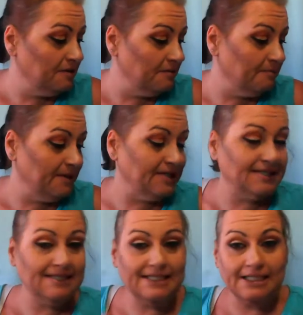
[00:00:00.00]
But
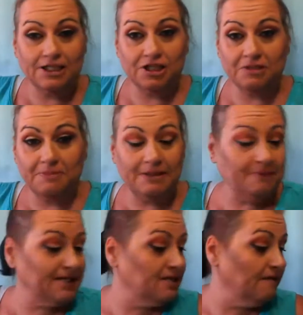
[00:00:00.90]
since it's just me,
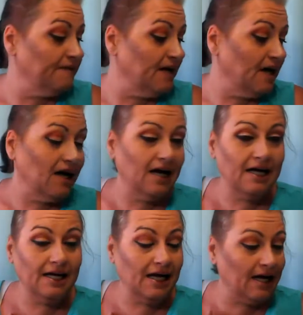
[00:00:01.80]
myself,
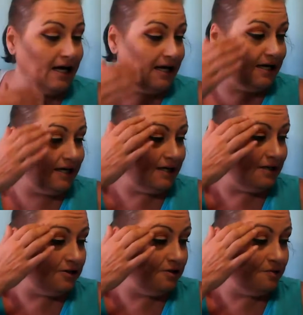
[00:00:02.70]
and I
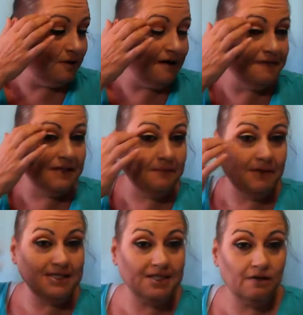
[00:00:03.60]
do everything
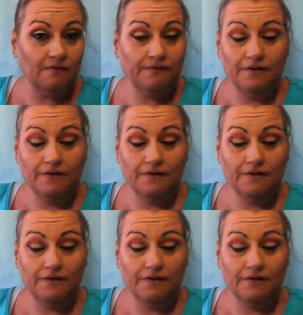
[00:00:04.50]
myself.